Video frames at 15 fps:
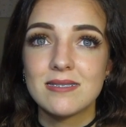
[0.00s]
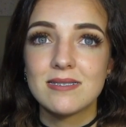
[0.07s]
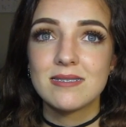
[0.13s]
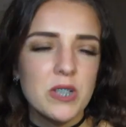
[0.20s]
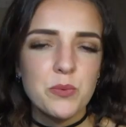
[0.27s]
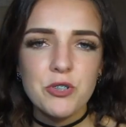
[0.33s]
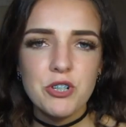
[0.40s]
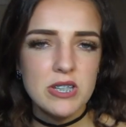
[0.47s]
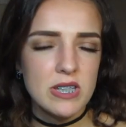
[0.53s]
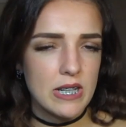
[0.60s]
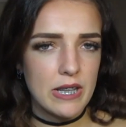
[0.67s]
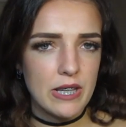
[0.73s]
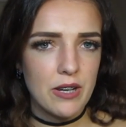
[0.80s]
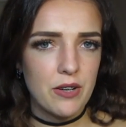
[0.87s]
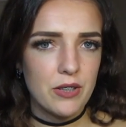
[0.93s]
Because we're just
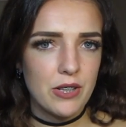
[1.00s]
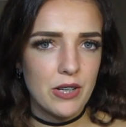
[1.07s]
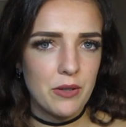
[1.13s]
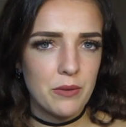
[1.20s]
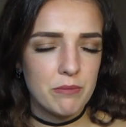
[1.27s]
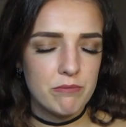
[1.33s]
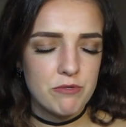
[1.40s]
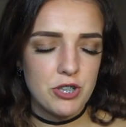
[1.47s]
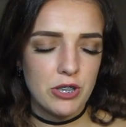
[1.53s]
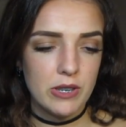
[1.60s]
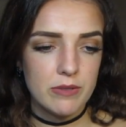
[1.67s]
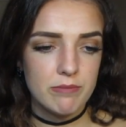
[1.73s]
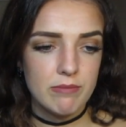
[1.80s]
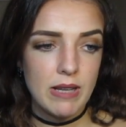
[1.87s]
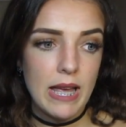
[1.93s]
sitting there, you know,
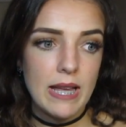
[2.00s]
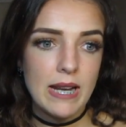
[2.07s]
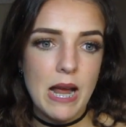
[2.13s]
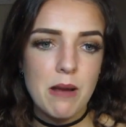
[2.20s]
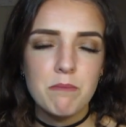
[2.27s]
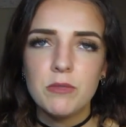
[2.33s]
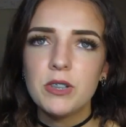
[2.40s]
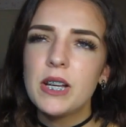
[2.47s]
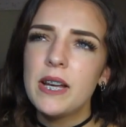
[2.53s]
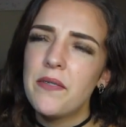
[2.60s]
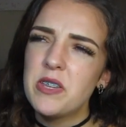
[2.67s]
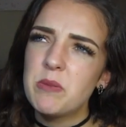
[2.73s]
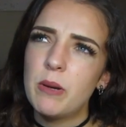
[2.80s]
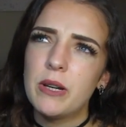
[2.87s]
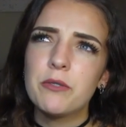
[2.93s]
chilling. And I'm looking at
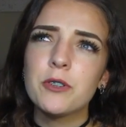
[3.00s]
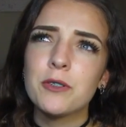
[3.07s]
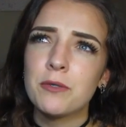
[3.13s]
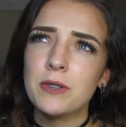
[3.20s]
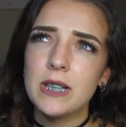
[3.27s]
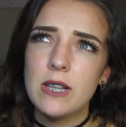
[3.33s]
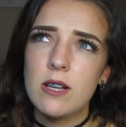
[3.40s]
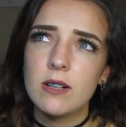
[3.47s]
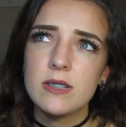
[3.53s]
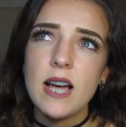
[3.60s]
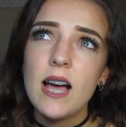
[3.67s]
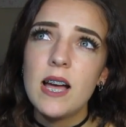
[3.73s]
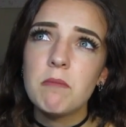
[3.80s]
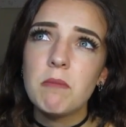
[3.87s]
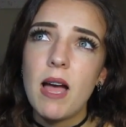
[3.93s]
this plane for a really long
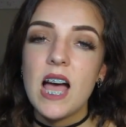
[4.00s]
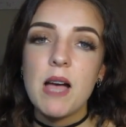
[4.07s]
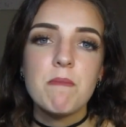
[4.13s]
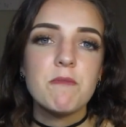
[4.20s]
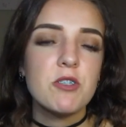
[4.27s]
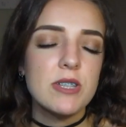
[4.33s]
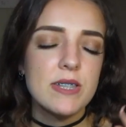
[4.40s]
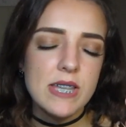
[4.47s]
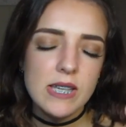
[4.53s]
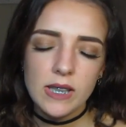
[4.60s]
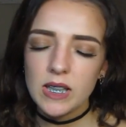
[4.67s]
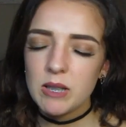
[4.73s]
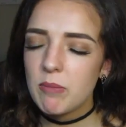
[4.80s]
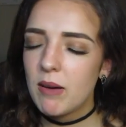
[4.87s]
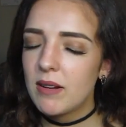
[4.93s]
time, and just
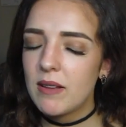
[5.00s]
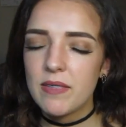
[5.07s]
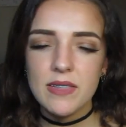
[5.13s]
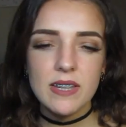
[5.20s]
thinking about it, and